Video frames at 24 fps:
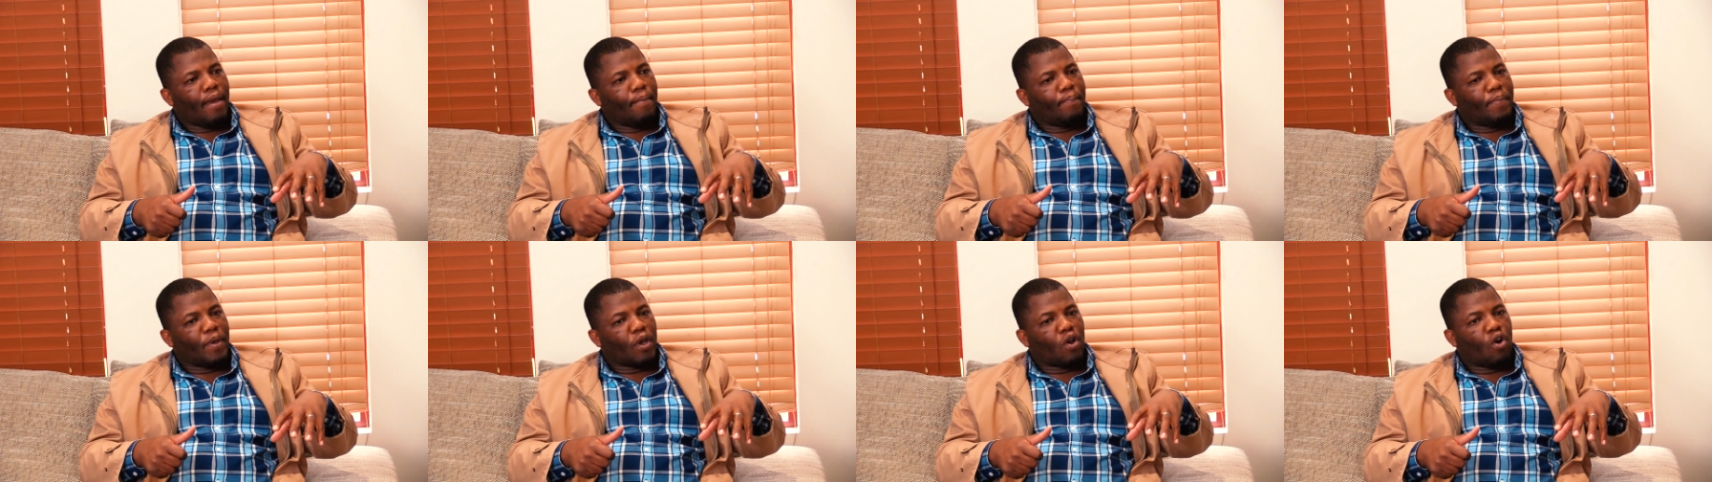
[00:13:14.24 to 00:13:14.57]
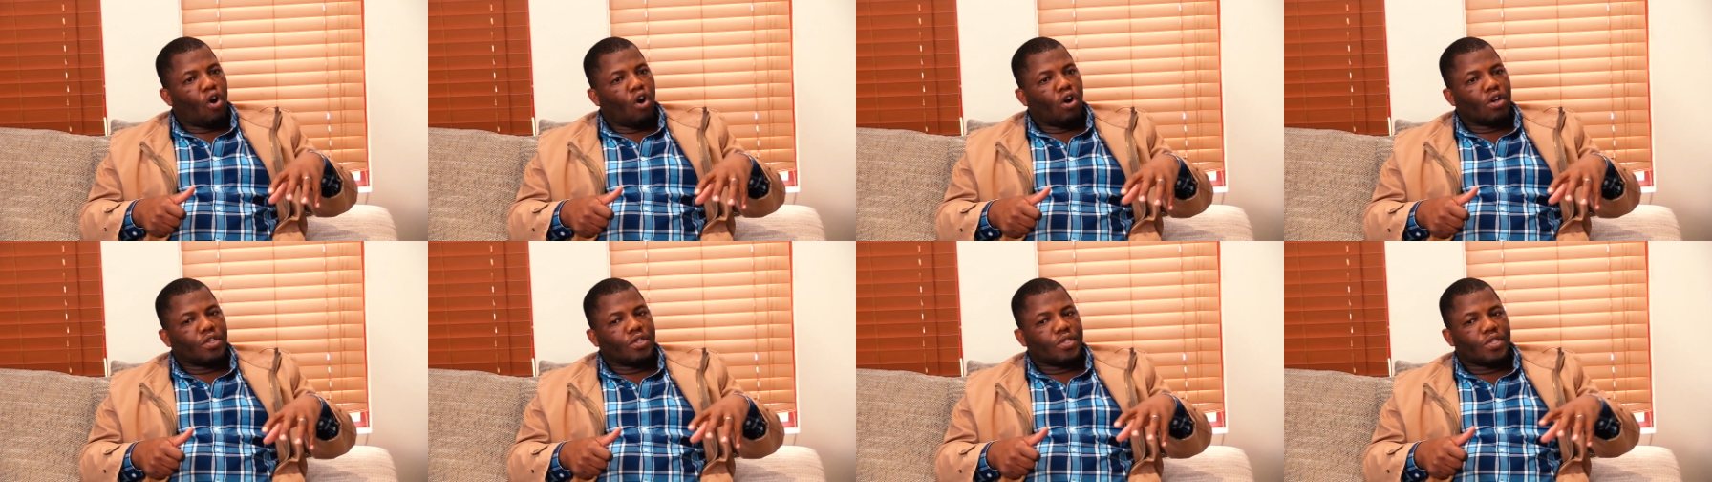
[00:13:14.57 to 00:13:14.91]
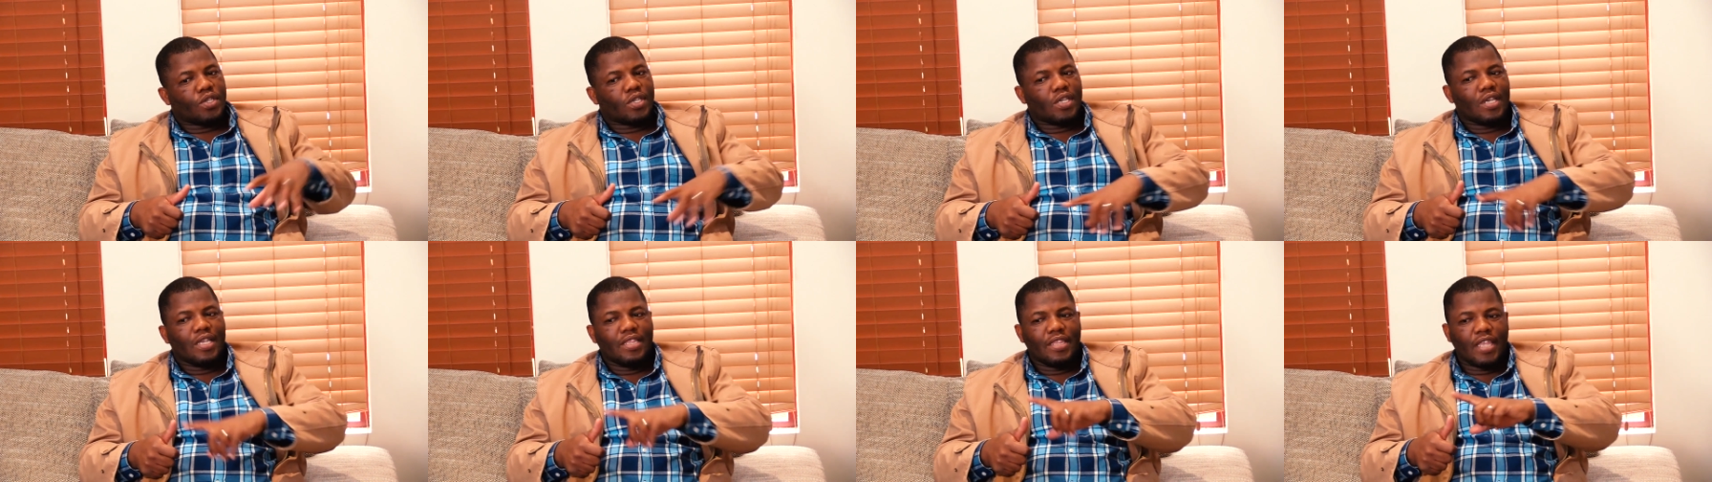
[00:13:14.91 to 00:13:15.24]

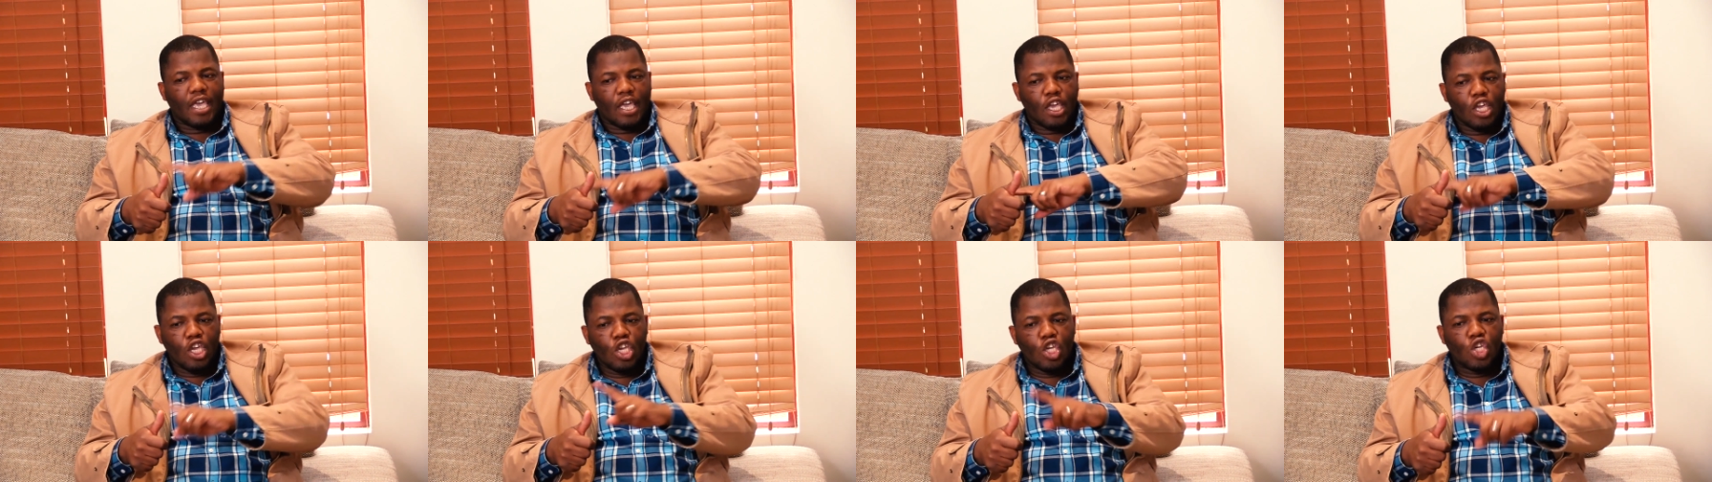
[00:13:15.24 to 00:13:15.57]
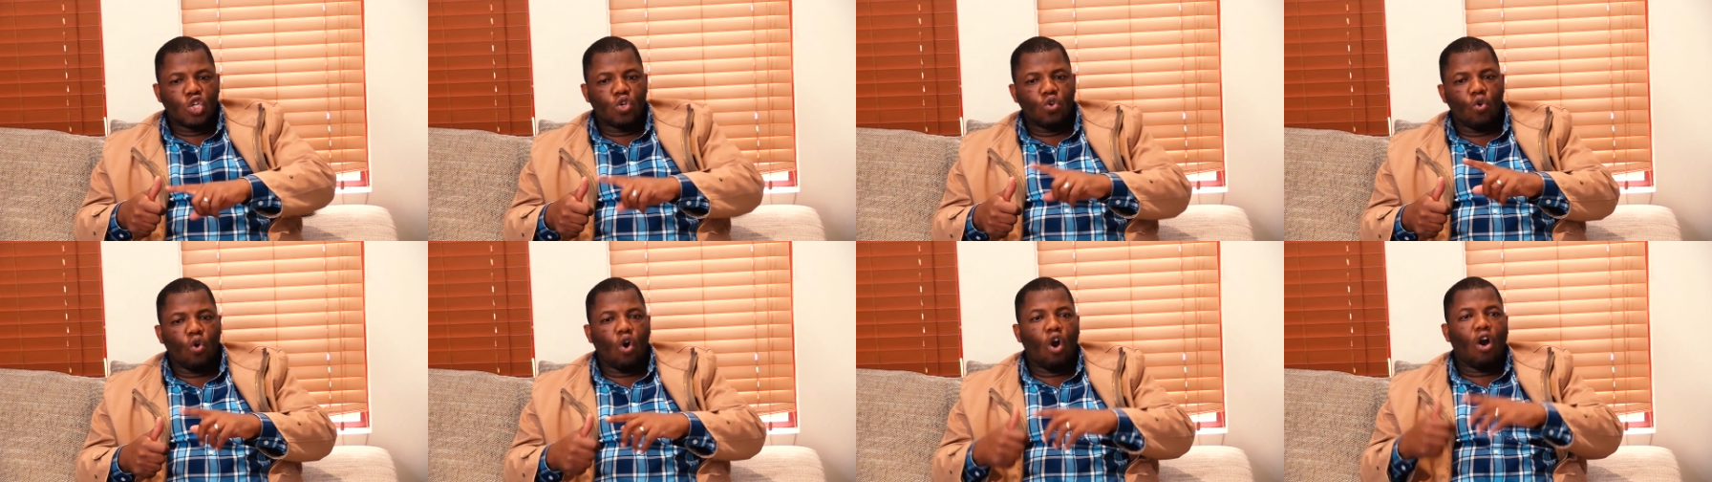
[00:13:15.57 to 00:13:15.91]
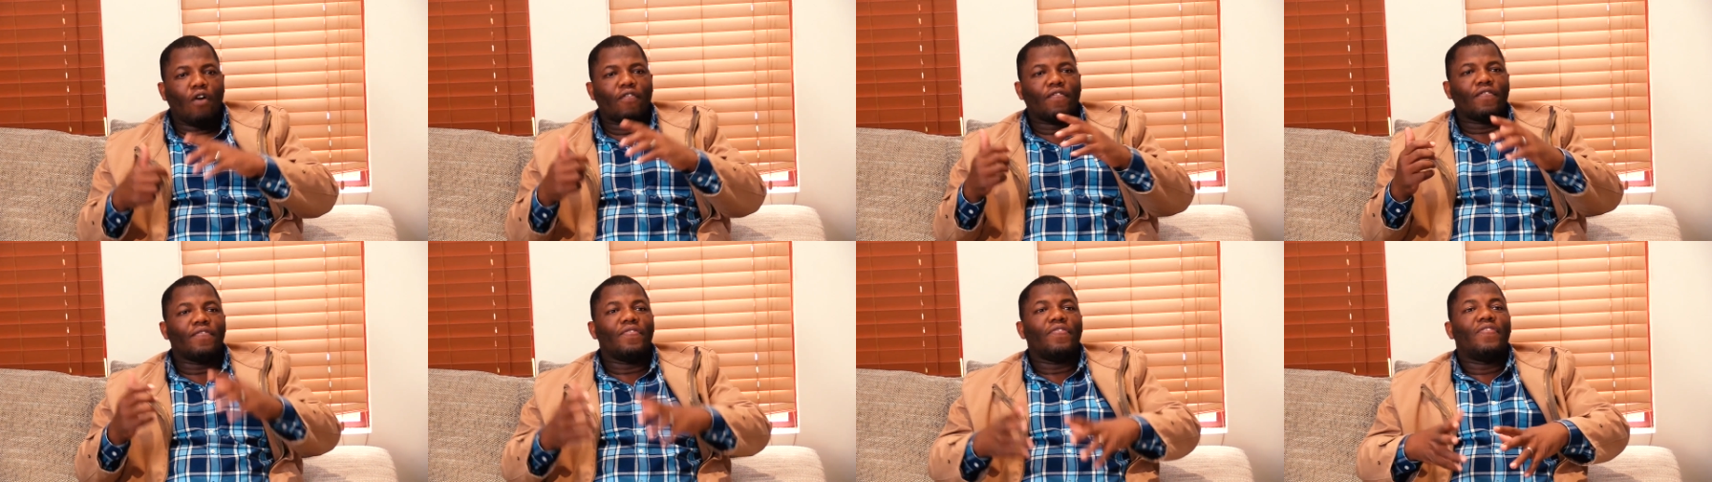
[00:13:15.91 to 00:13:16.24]
because the issue
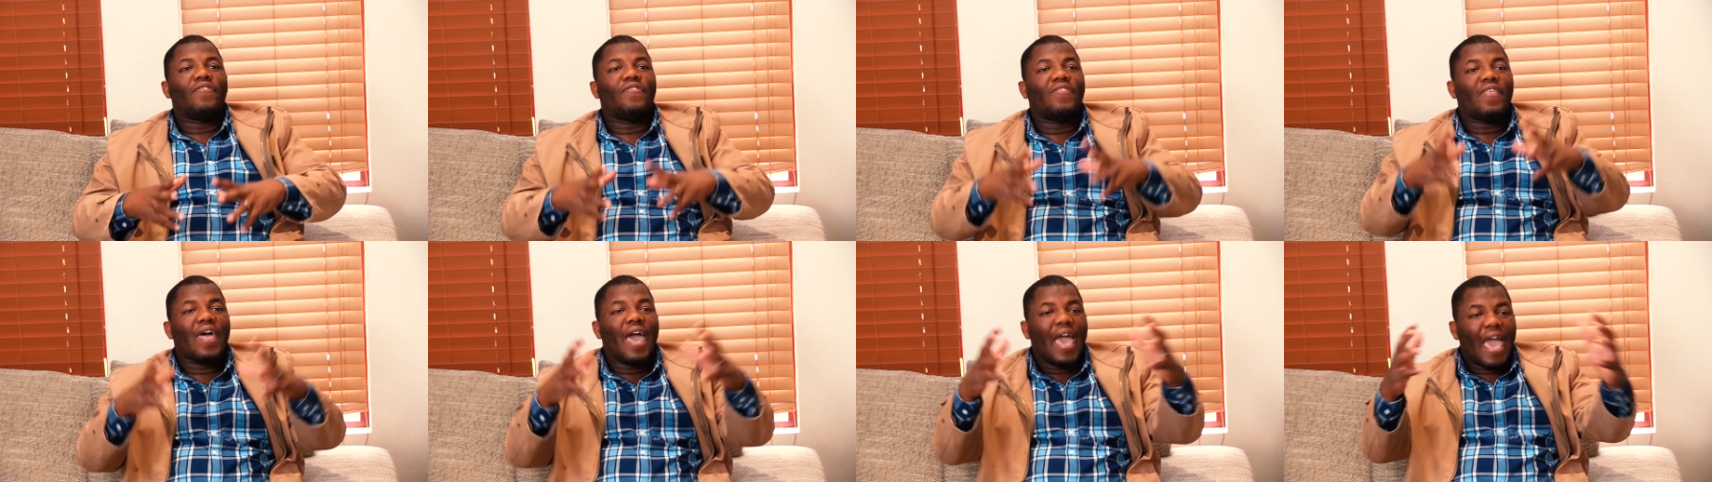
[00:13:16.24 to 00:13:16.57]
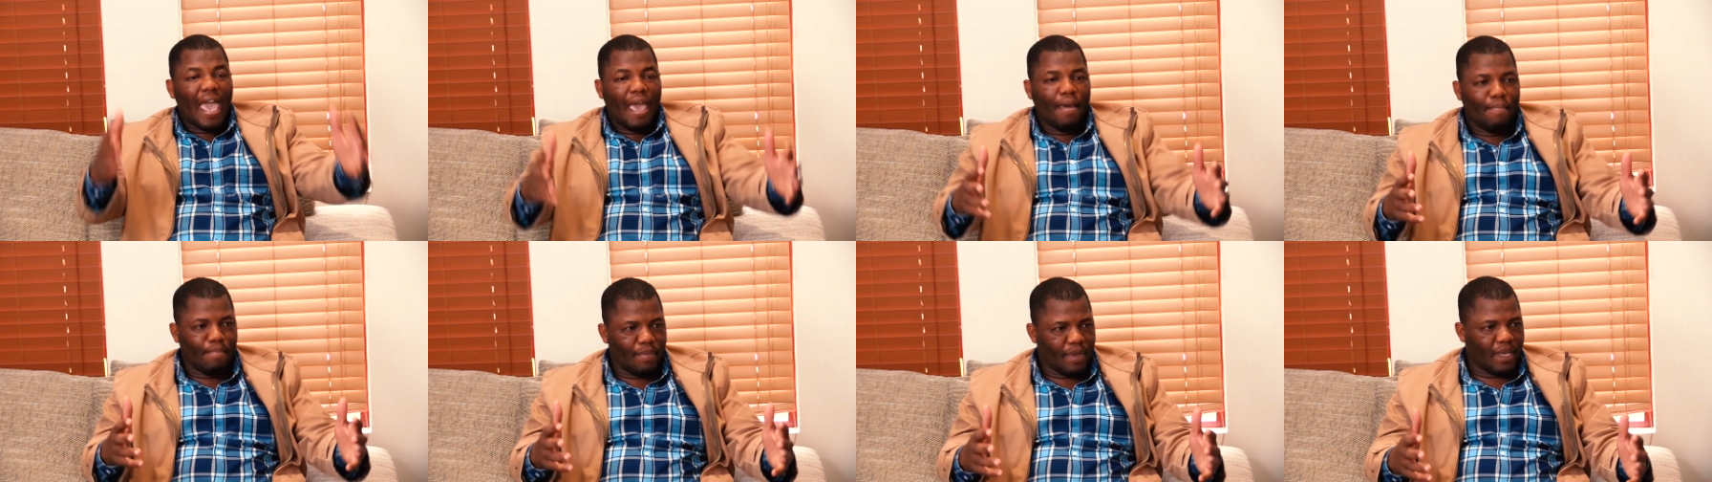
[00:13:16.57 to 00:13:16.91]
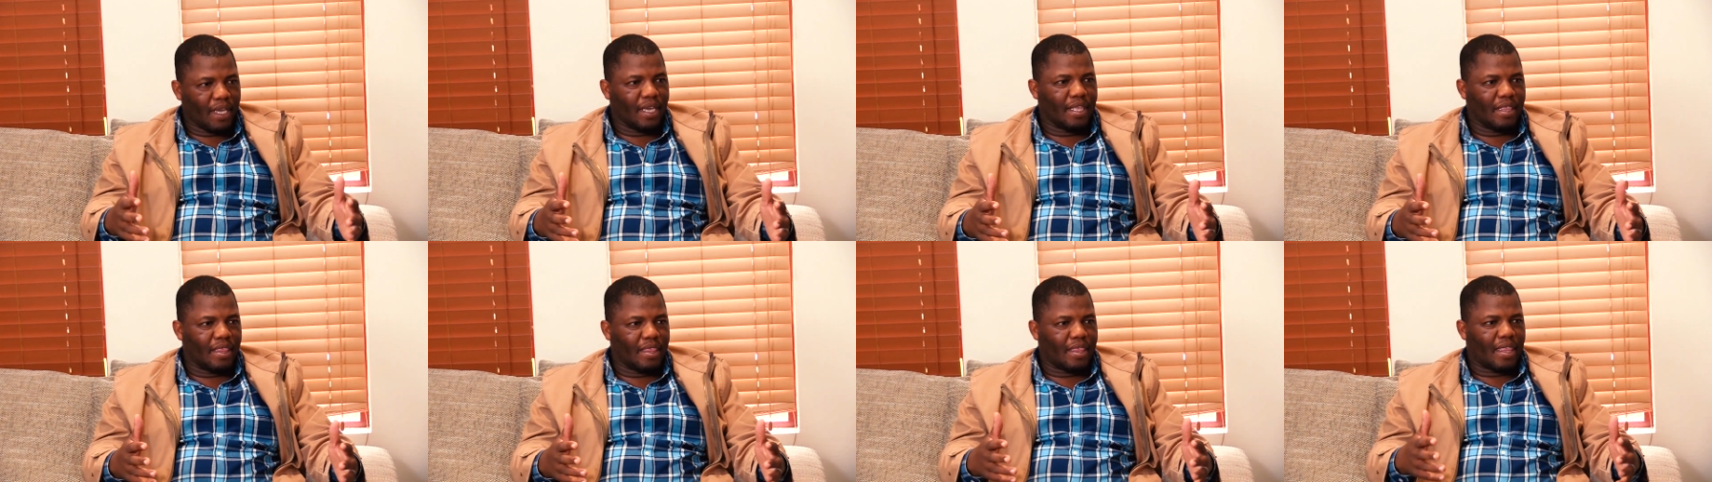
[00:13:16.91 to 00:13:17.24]
of them
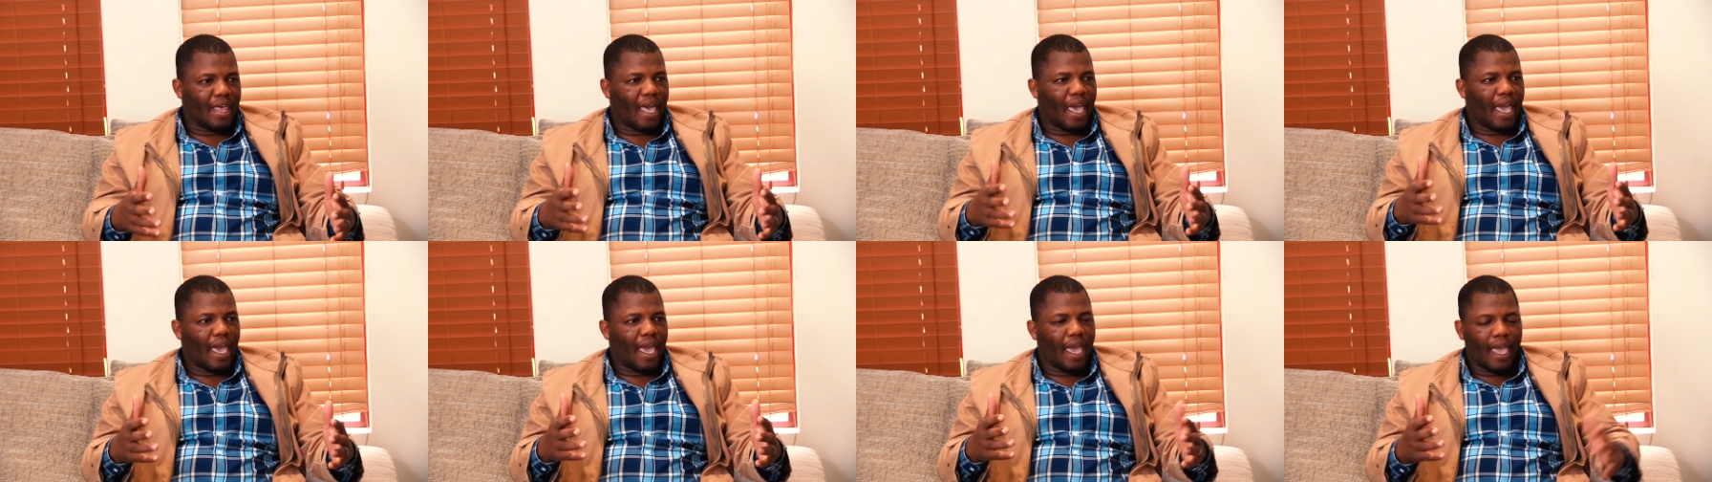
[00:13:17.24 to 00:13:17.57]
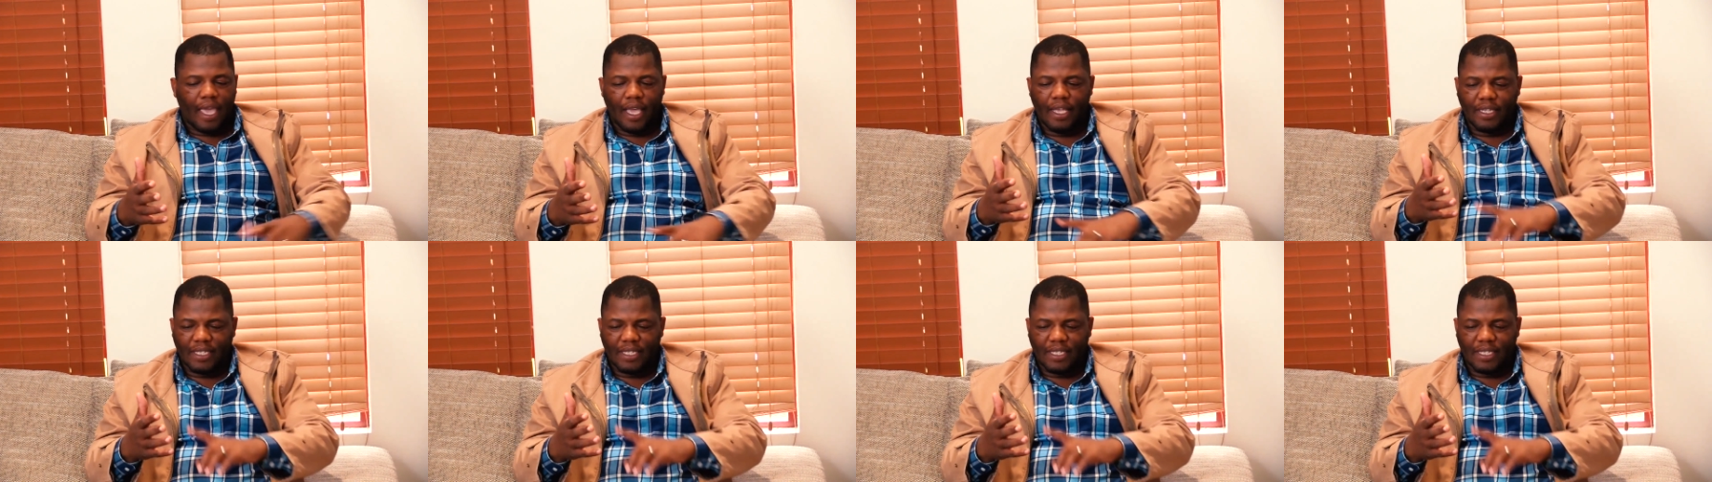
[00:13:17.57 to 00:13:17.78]
in there